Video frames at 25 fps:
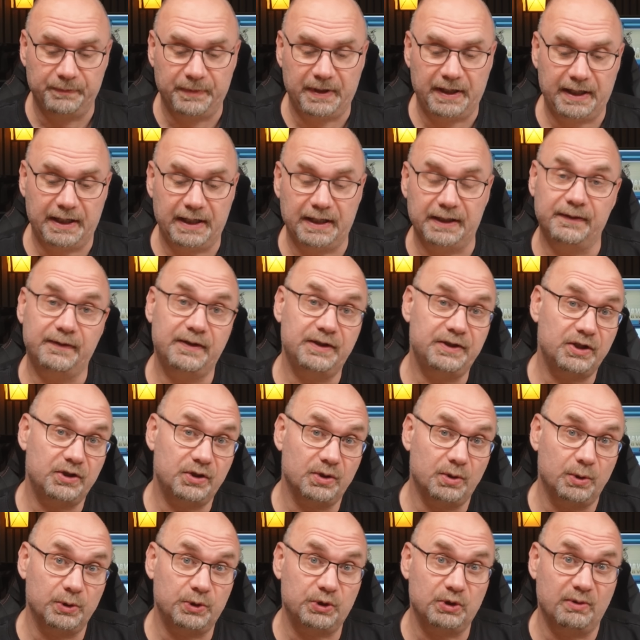and this is
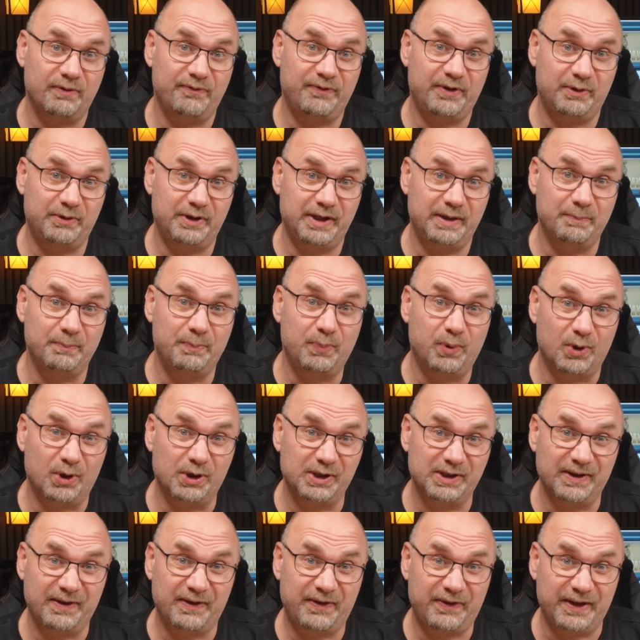also a very
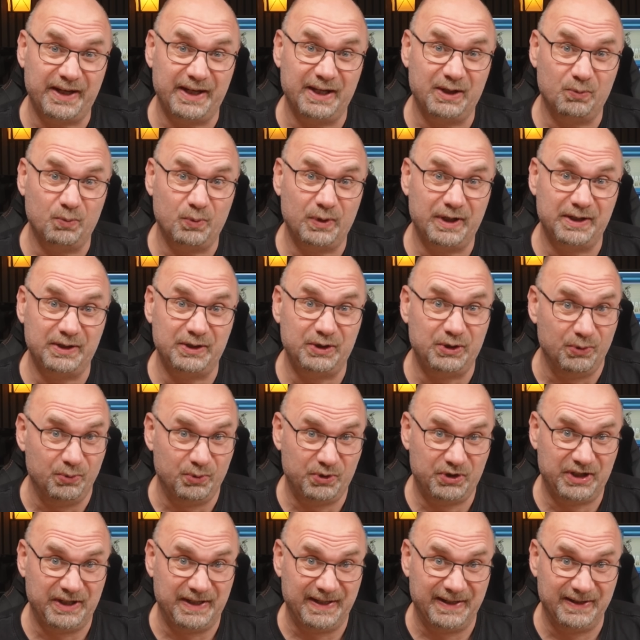important thing when
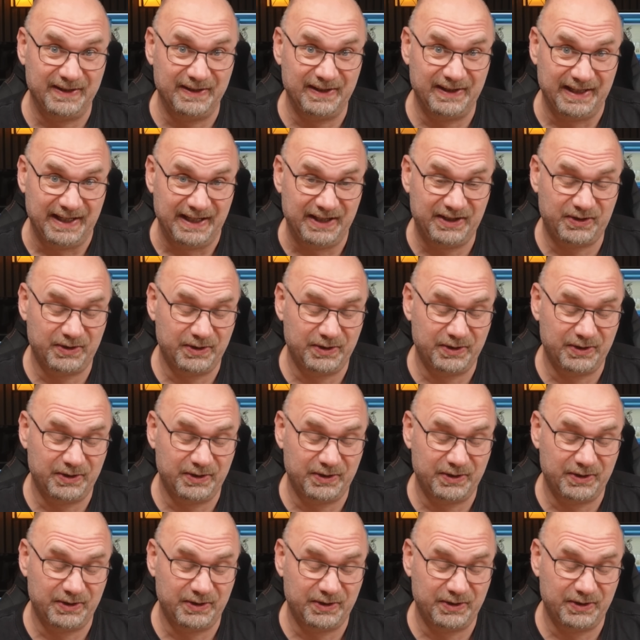using a laser.